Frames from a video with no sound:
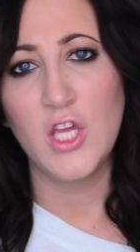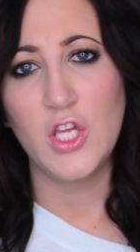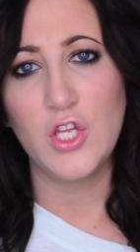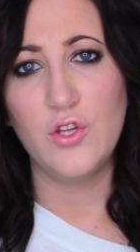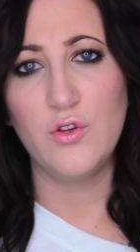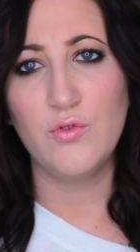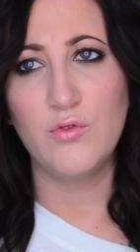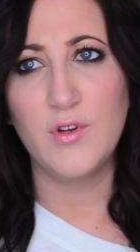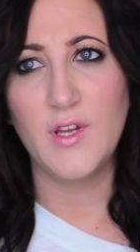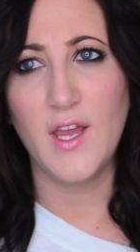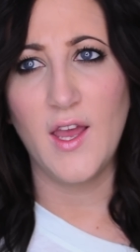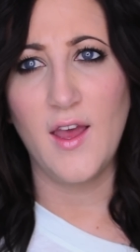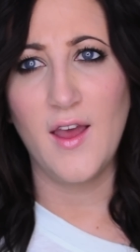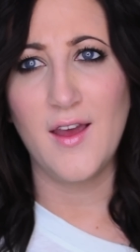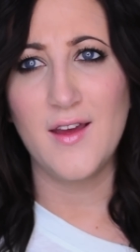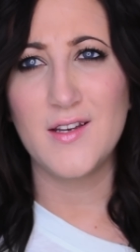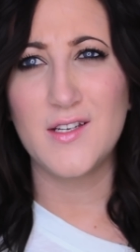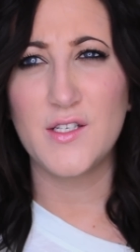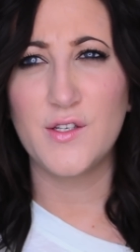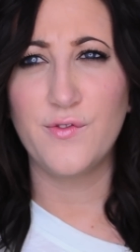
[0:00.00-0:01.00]
You
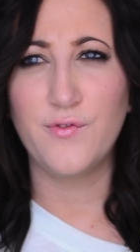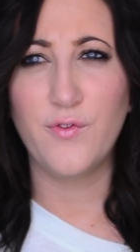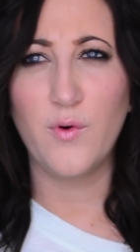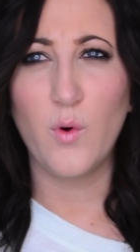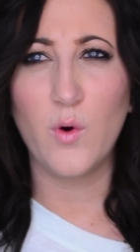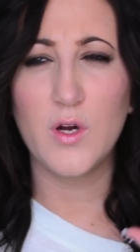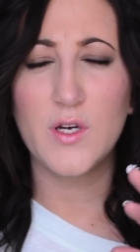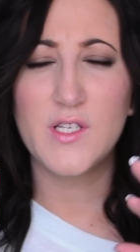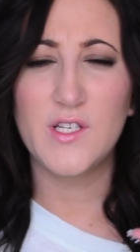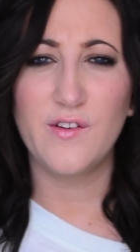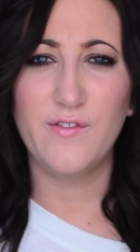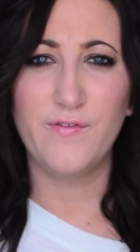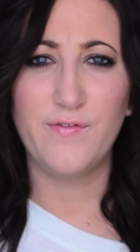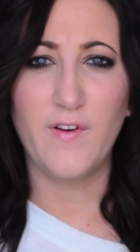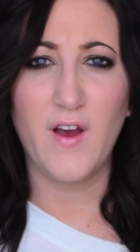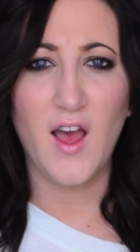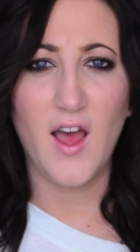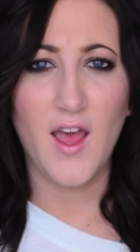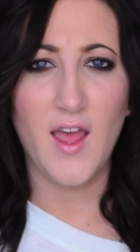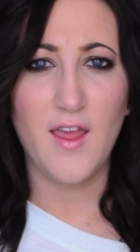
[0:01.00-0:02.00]
get four to
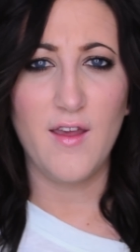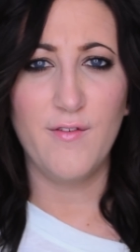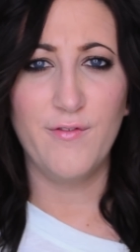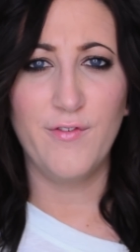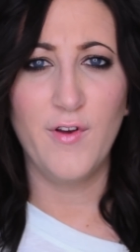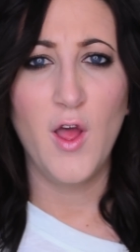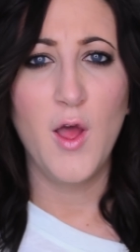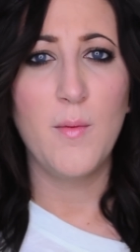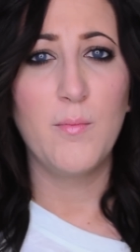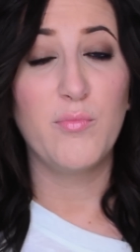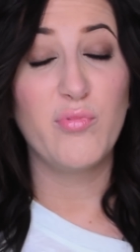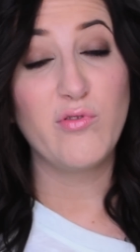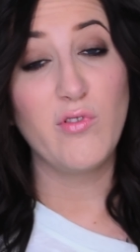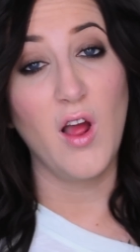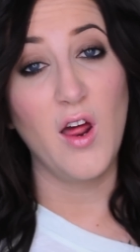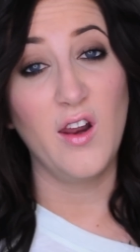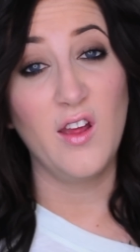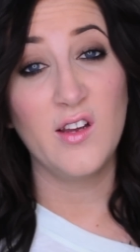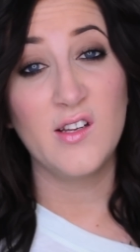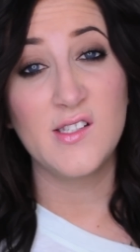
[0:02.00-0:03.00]
five
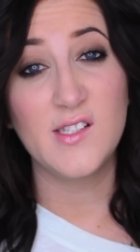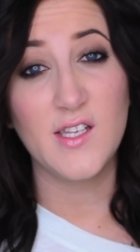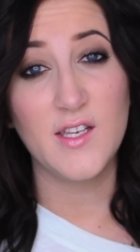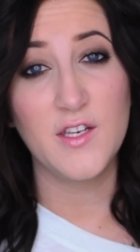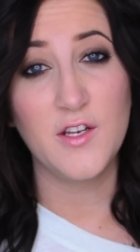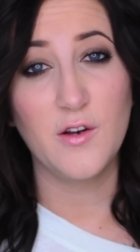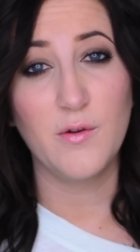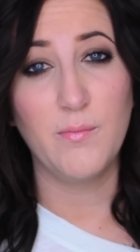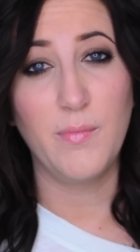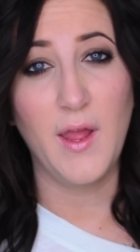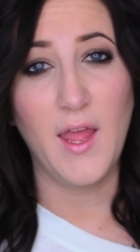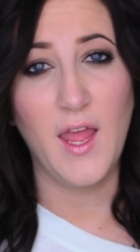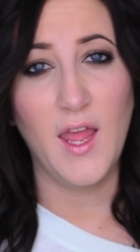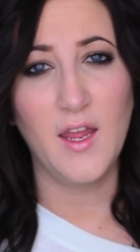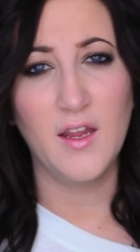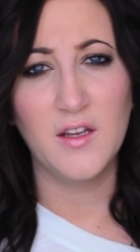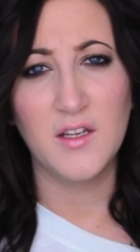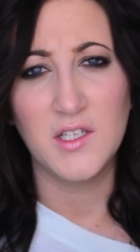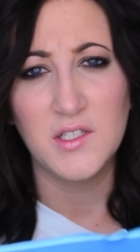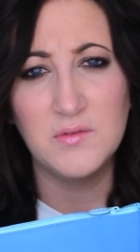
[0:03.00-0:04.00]
products in your
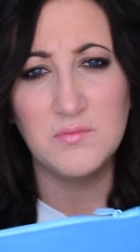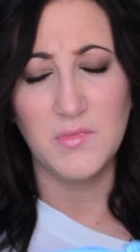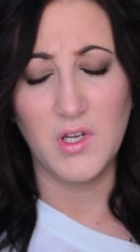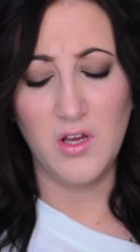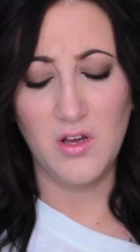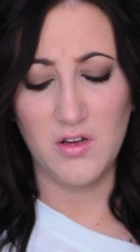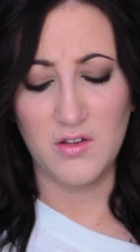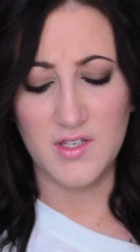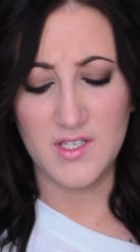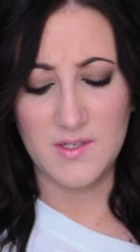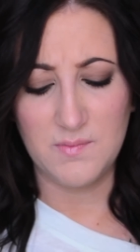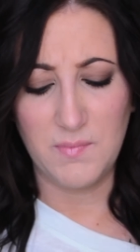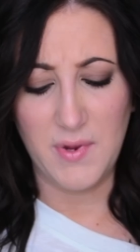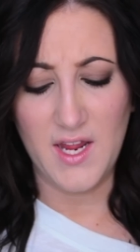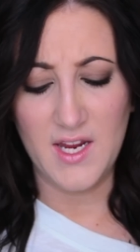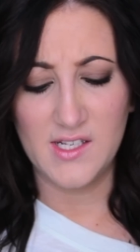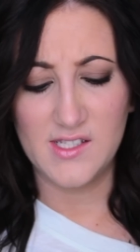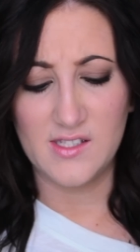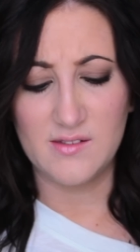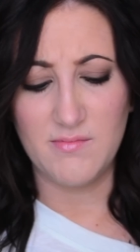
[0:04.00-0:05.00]
bag. Oh, this
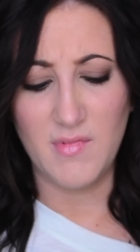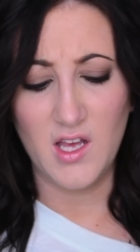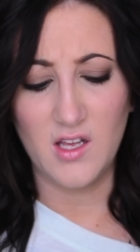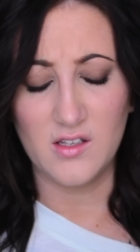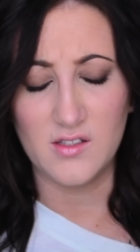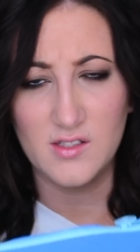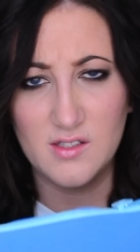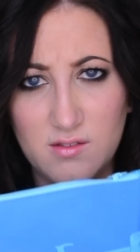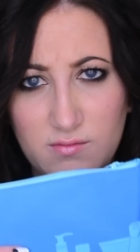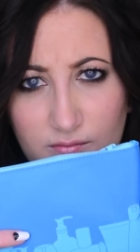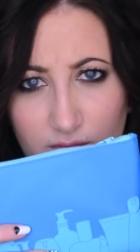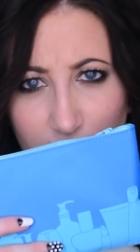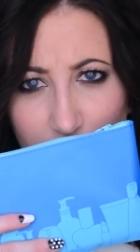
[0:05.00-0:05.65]
bag smells.